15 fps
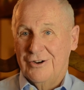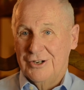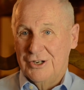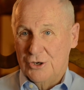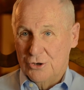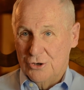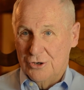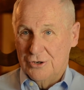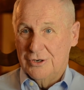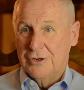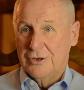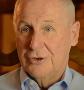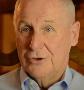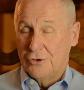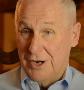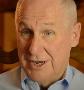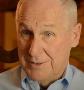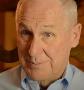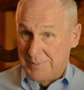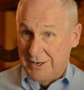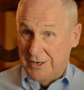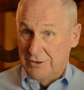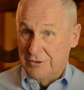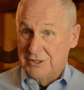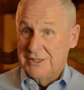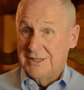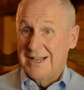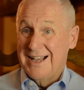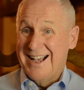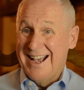your
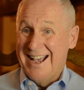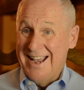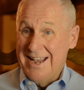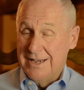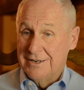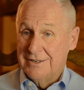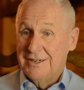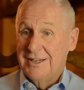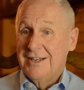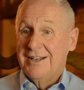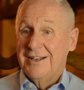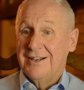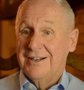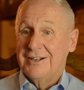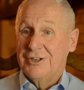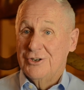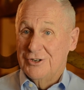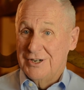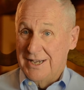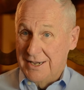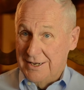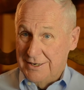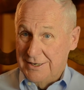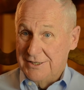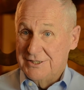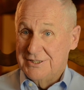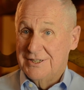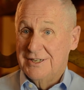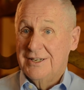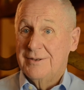grandparents, and your
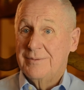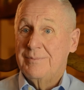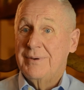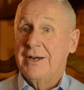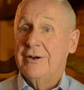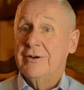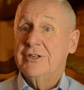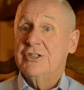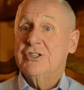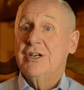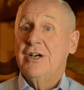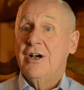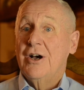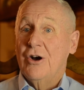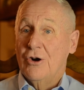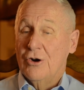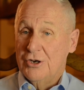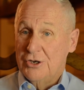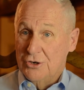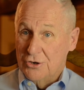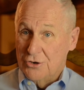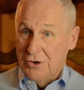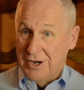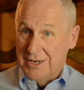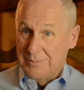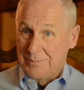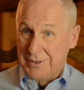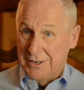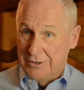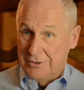daddy's parents are your
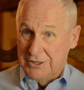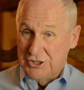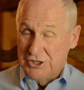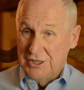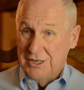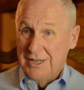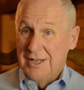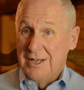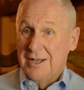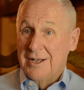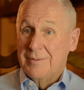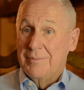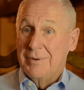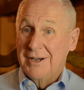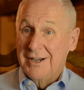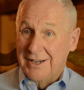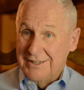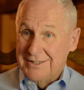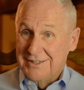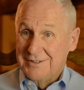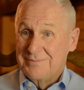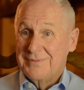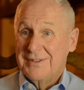grandparents, but